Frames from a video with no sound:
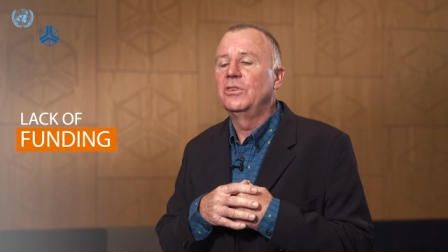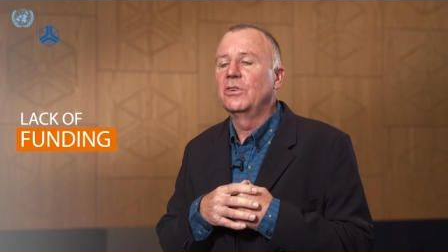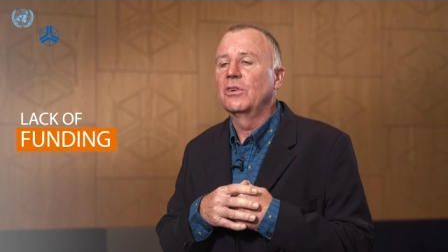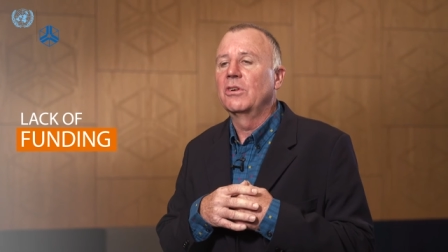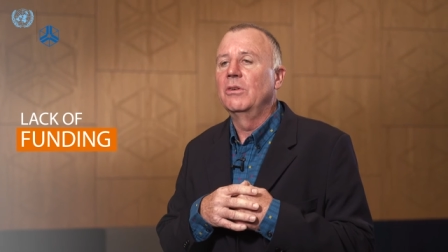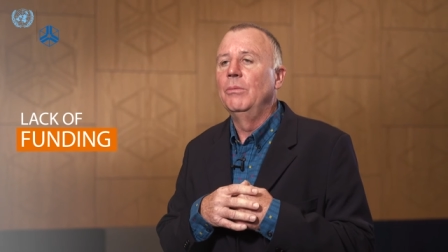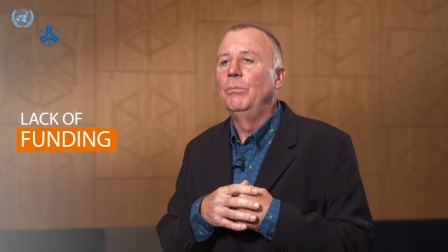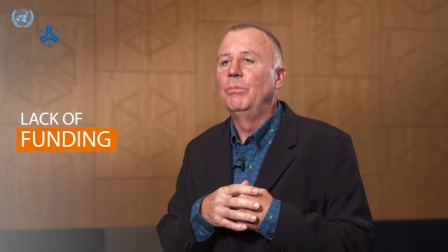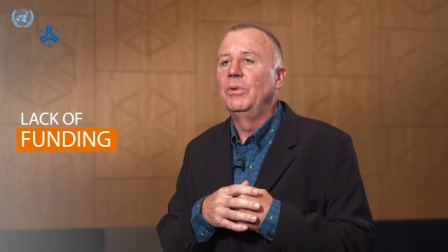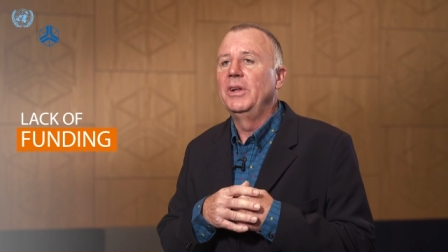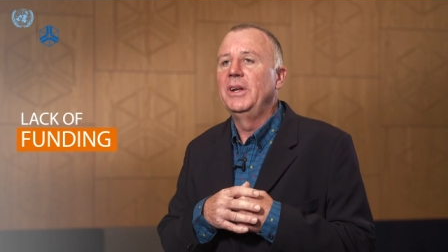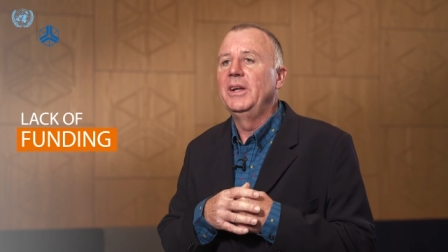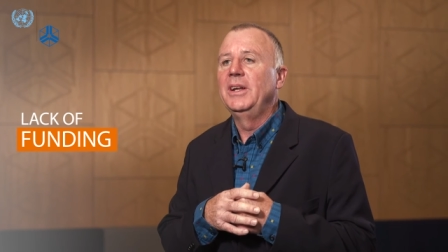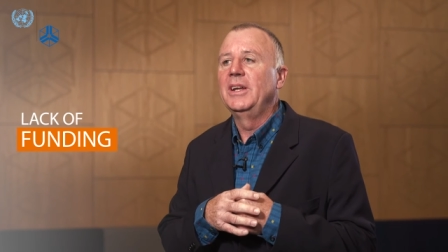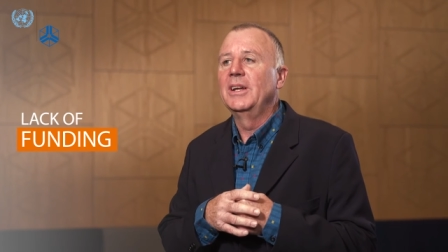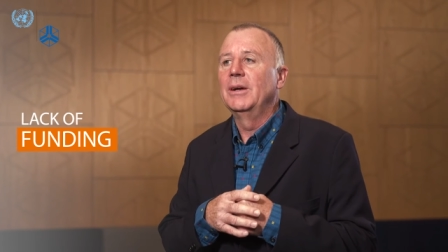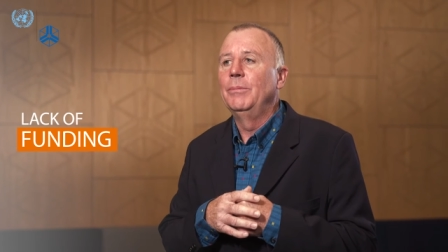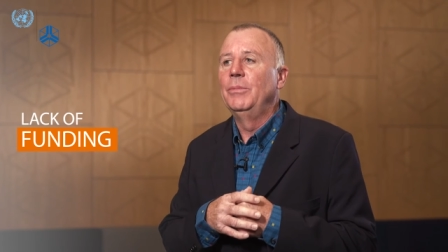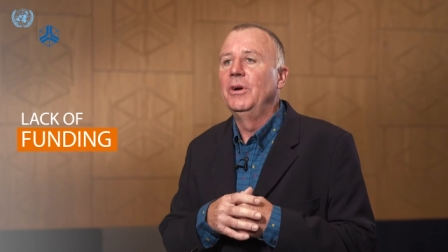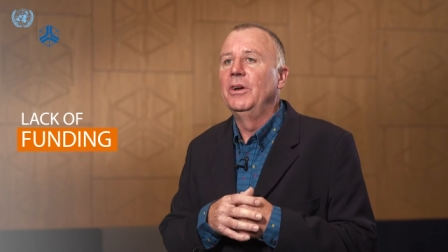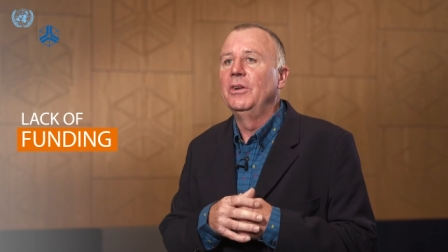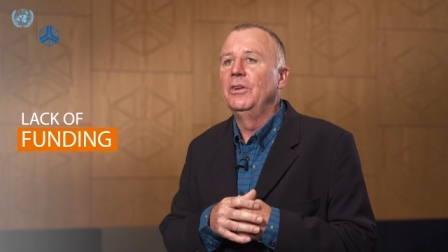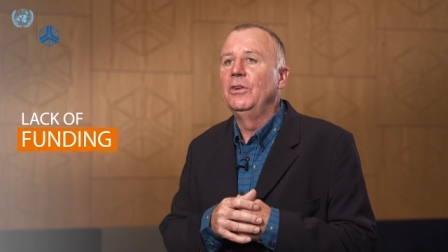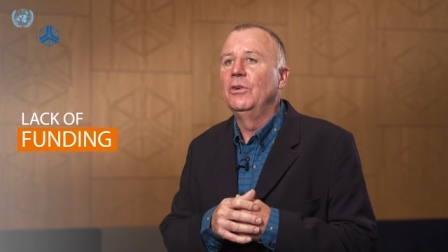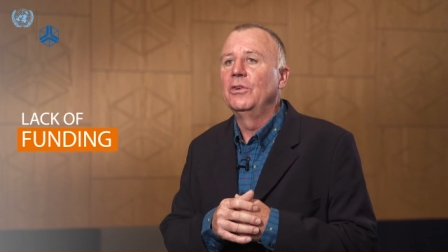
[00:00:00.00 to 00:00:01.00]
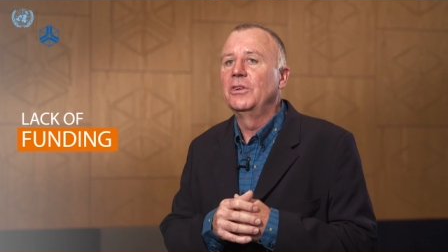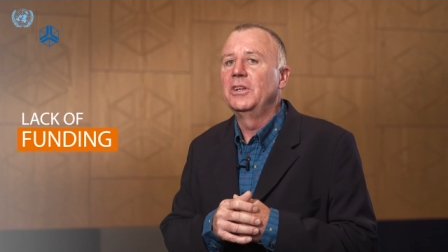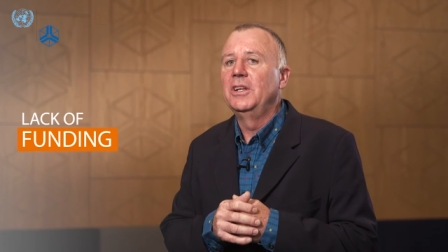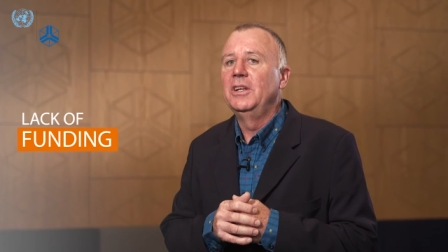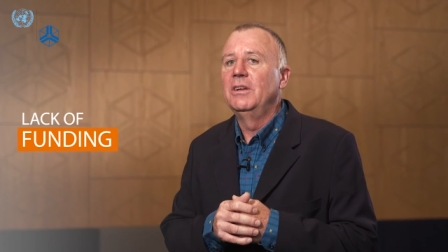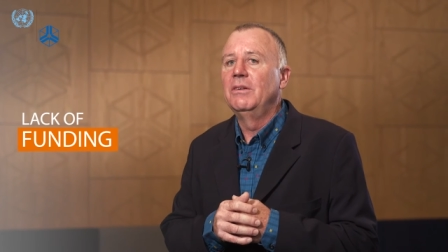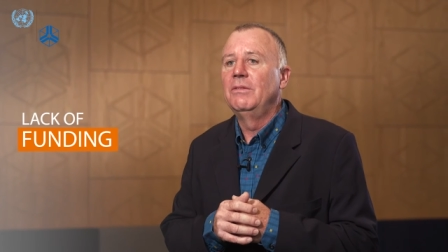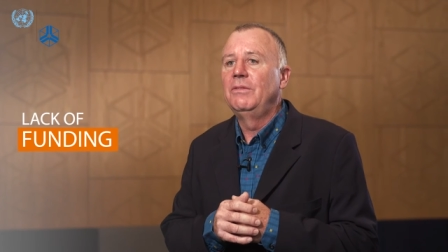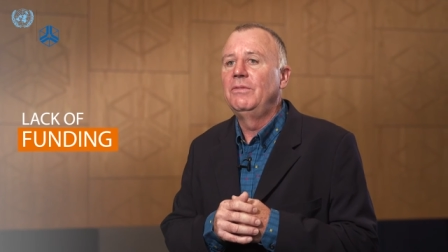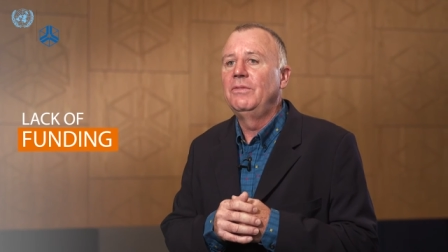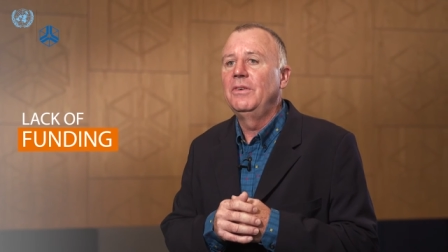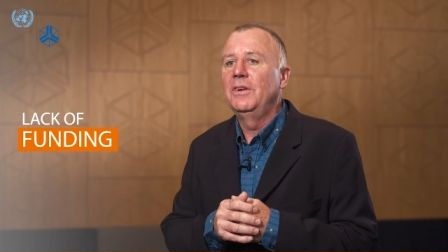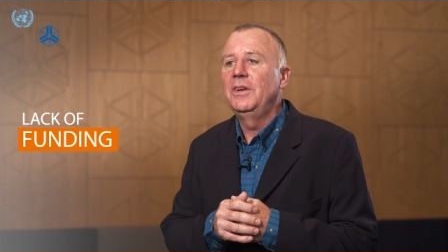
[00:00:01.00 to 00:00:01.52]
are complaining about not
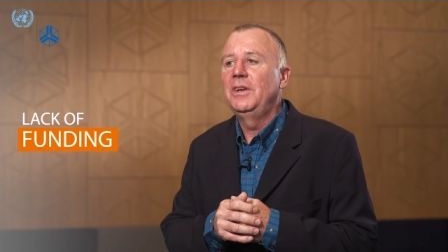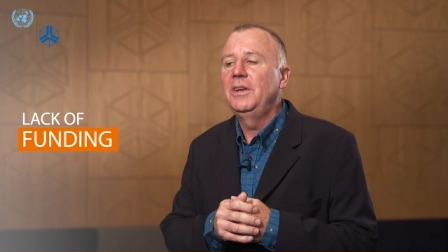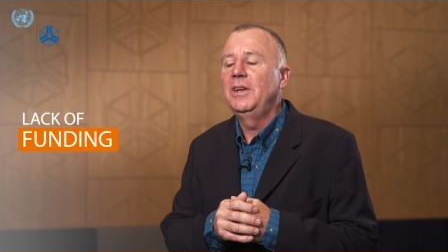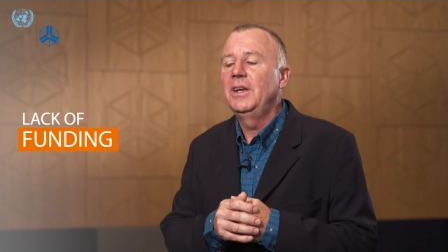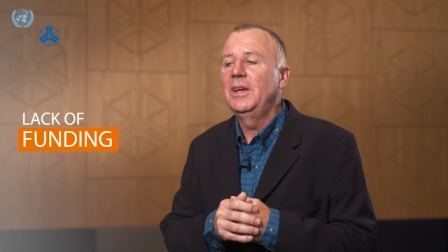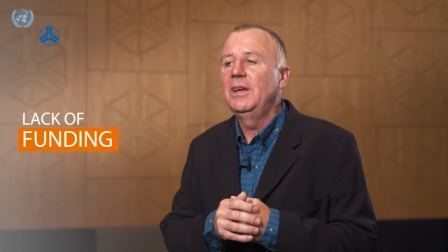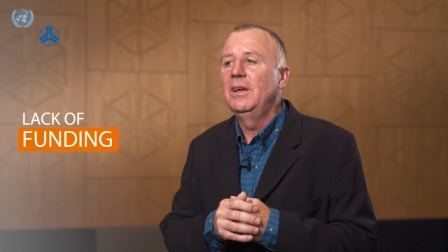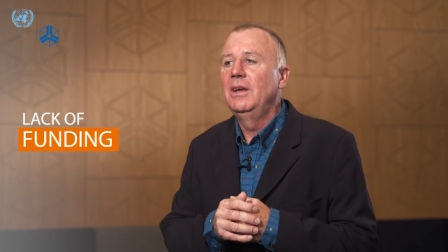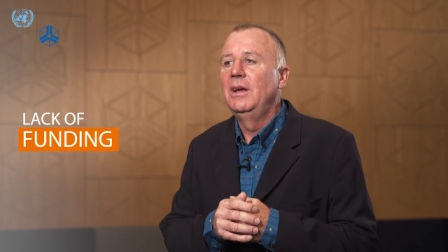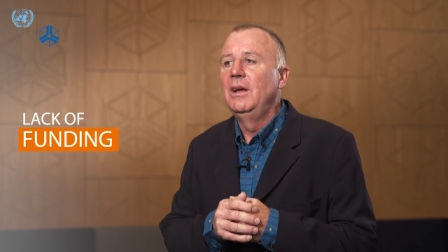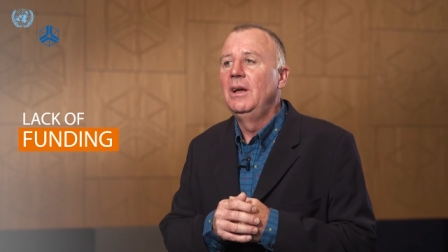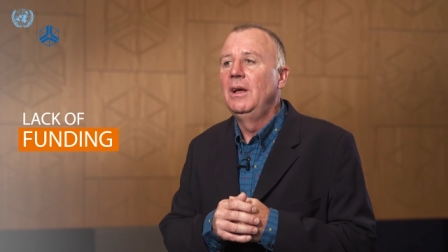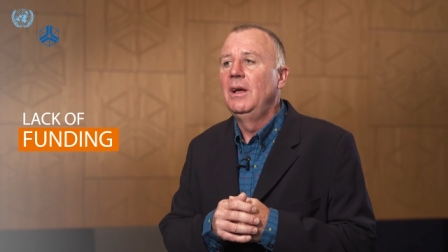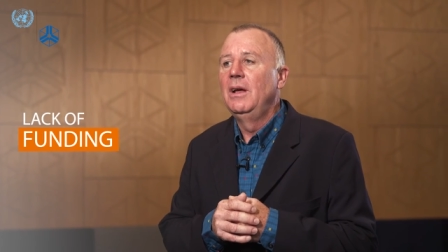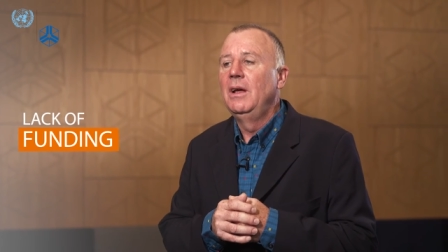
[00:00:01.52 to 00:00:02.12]
enough funding.